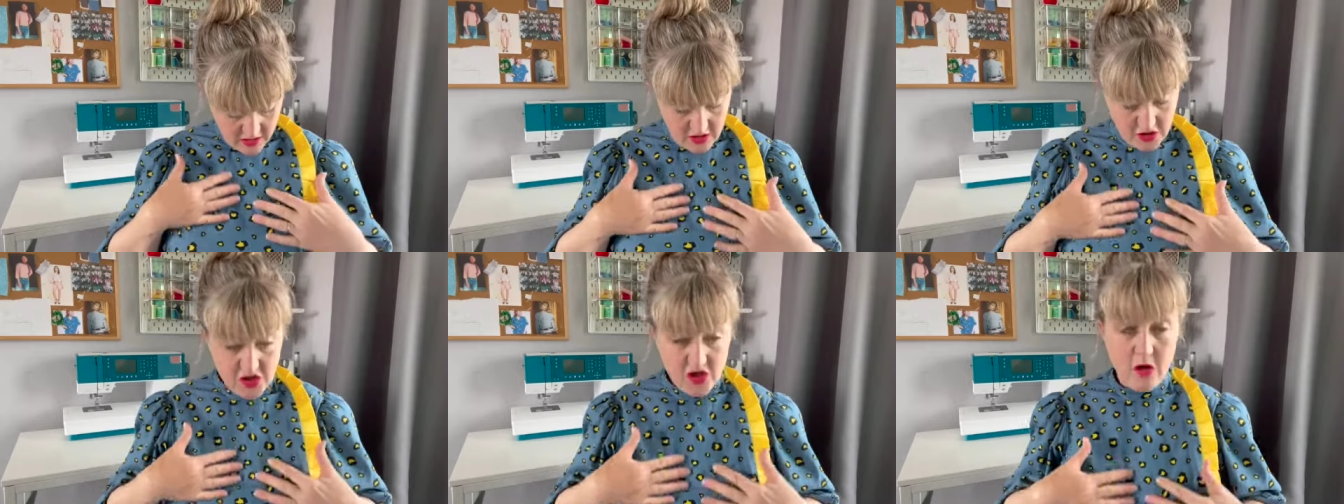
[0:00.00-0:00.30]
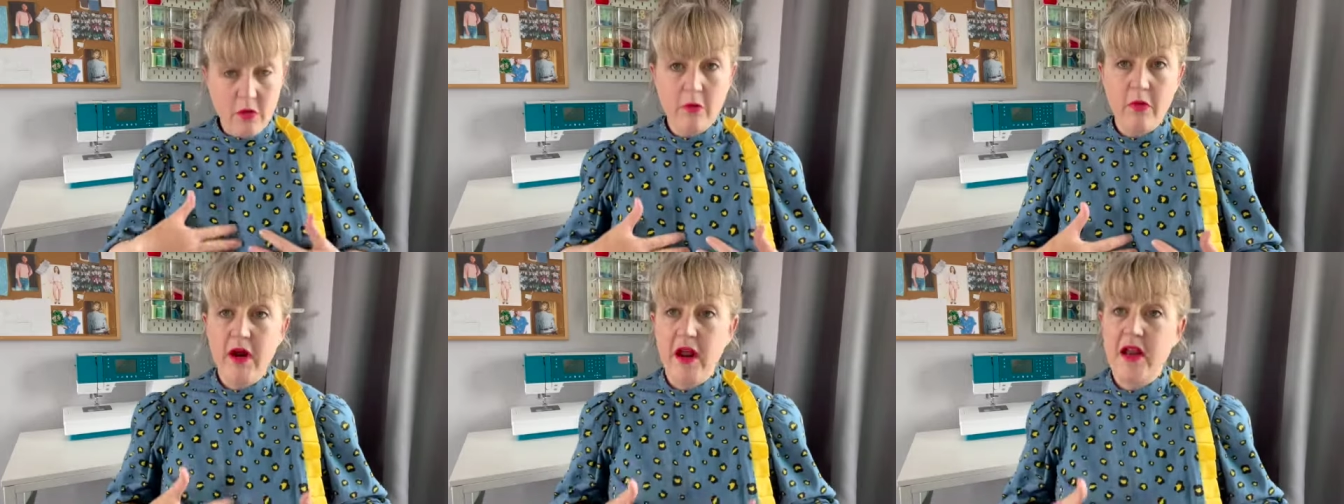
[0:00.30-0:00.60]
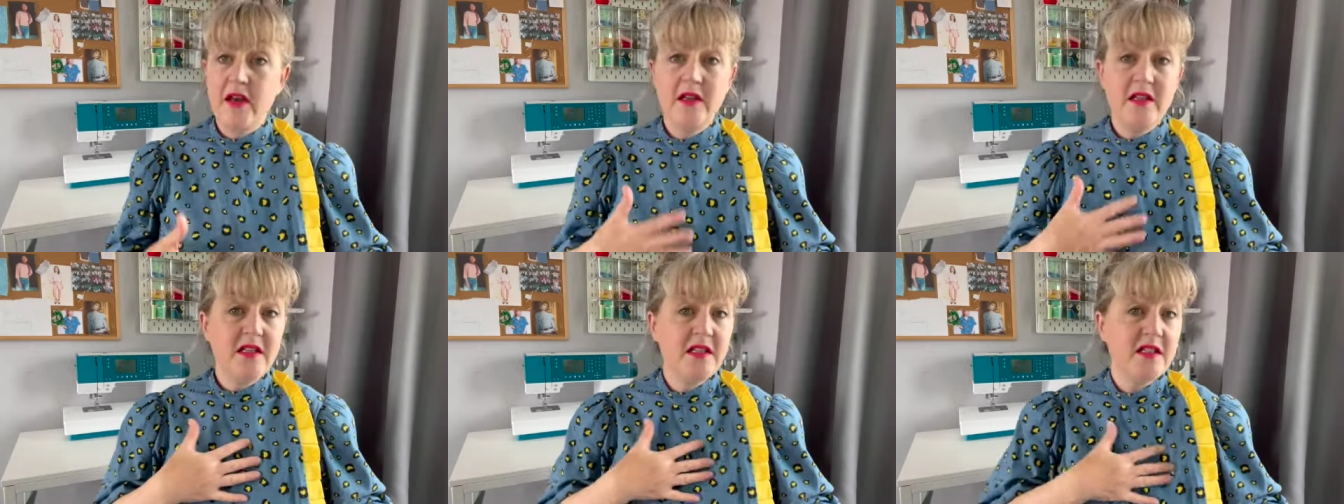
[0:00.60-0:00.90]
chambray
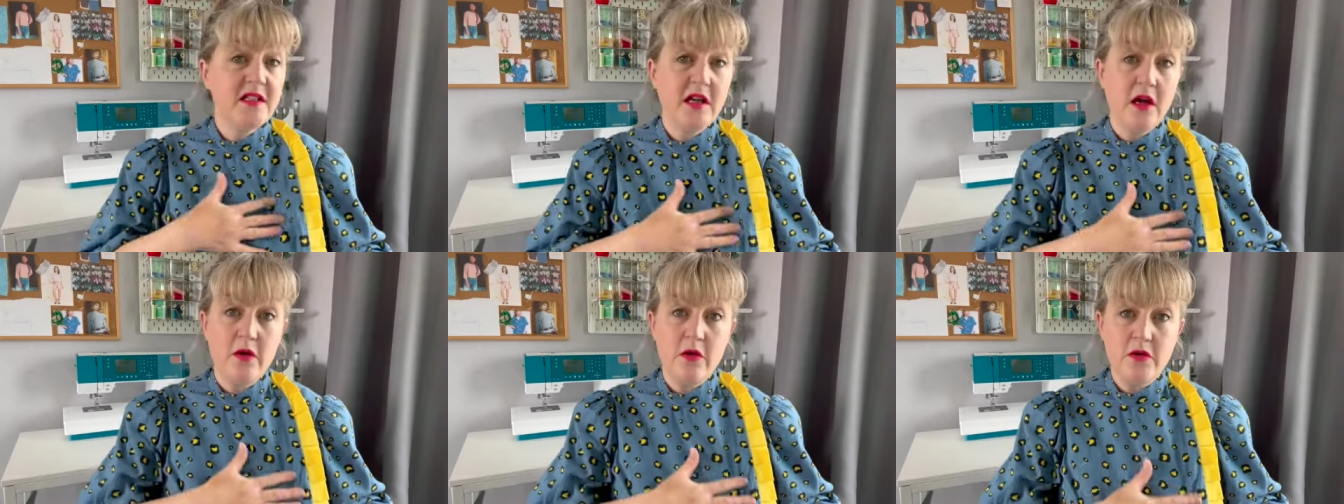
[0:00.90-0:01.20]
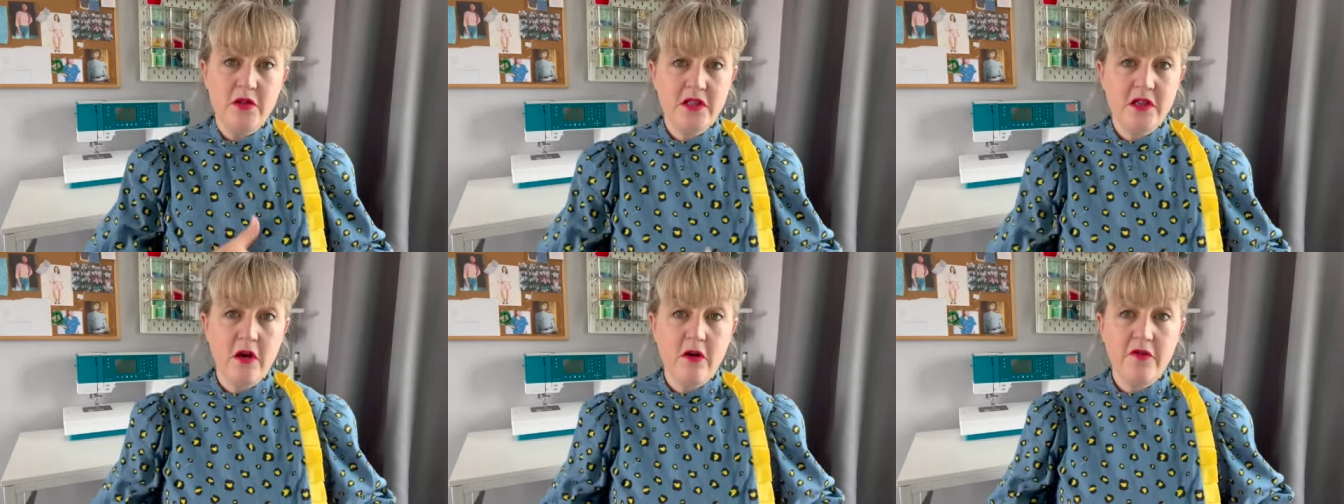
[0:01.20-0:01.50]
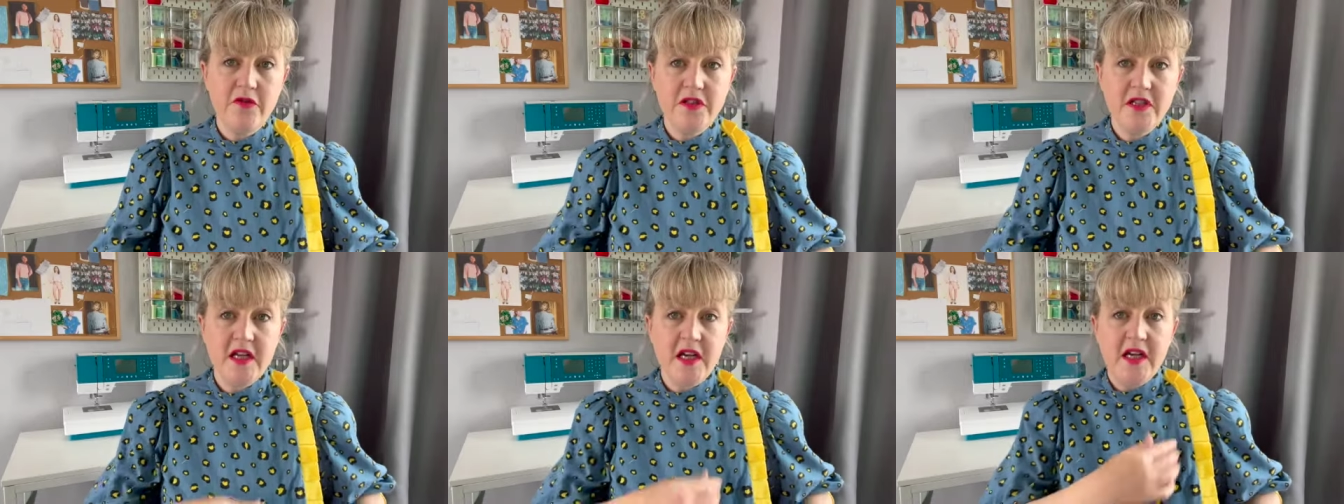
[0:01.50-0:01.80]
and it's so
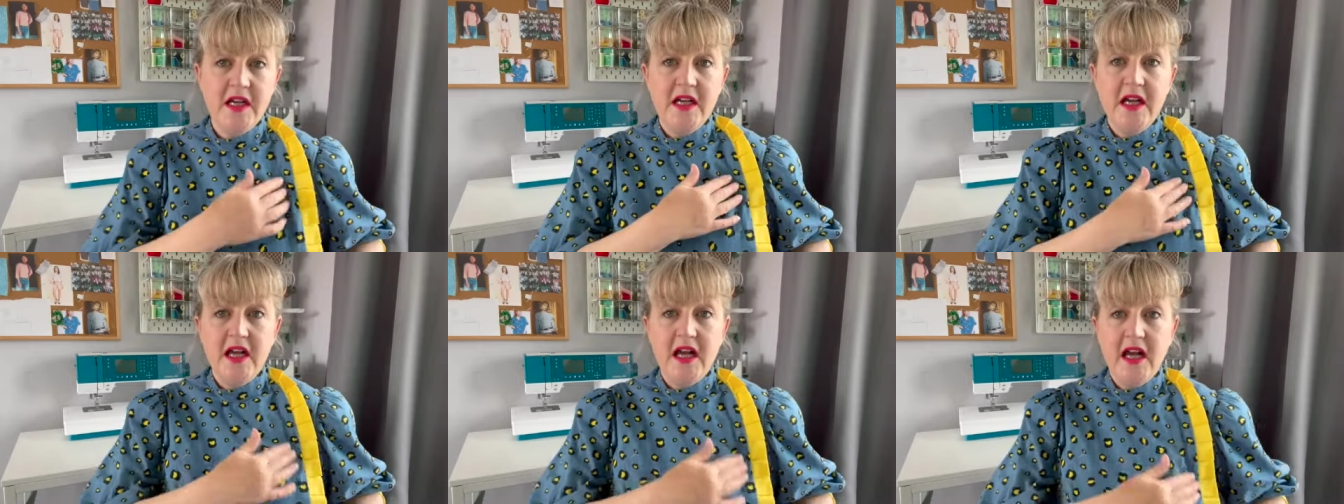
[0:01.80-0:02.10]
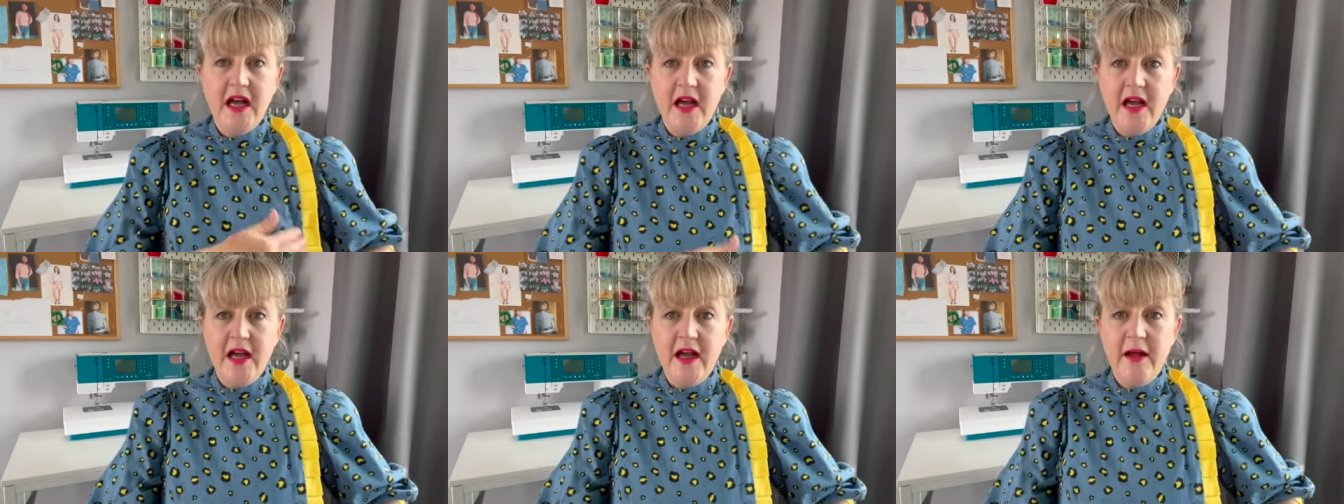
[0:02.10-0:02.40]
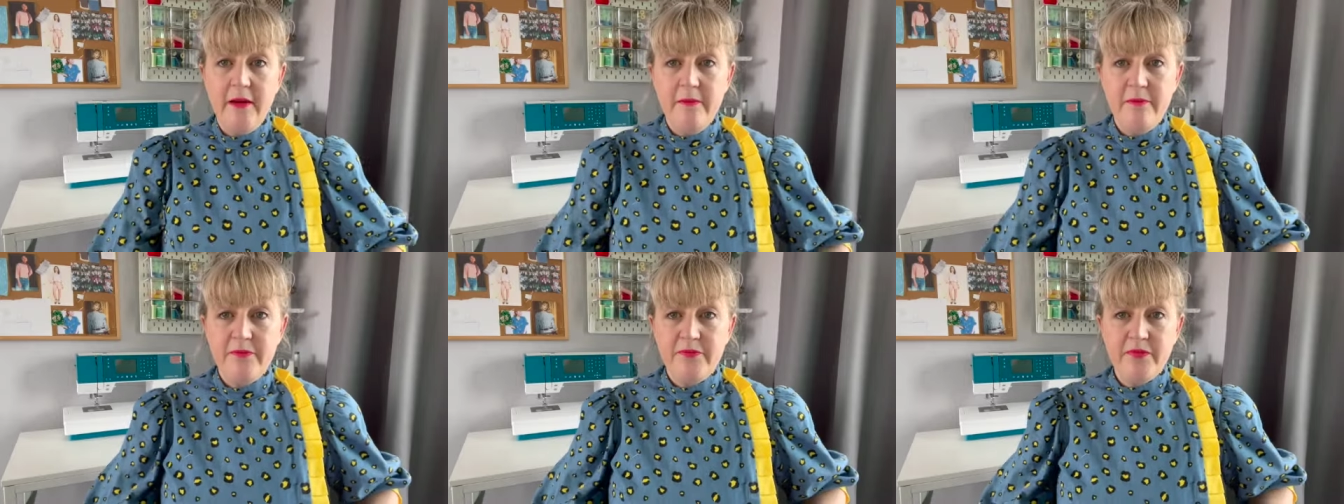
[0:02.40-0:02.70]
soft.
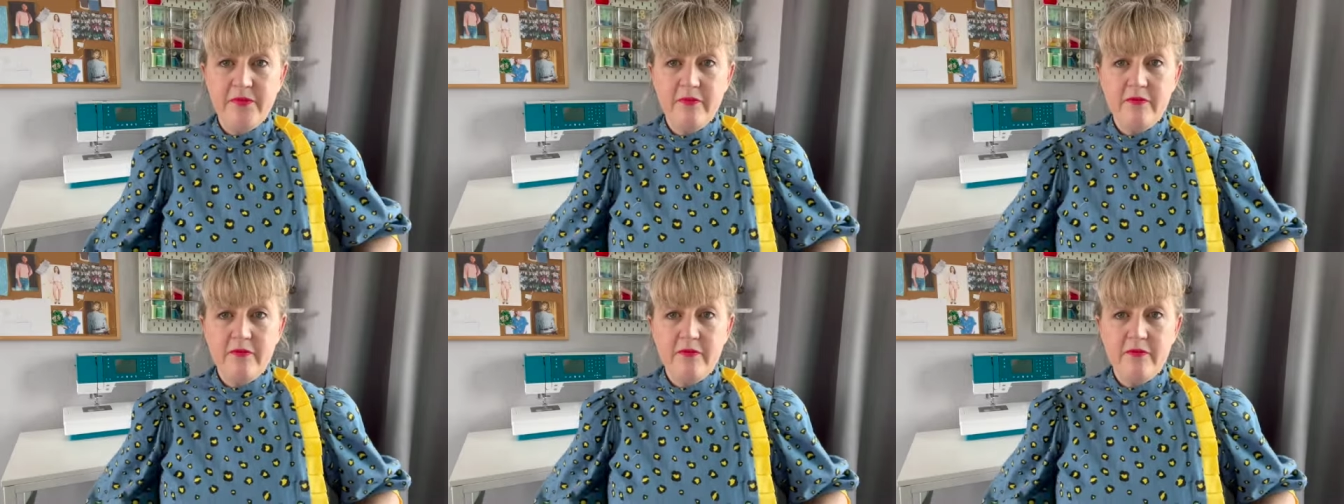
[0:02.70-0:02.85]
Um,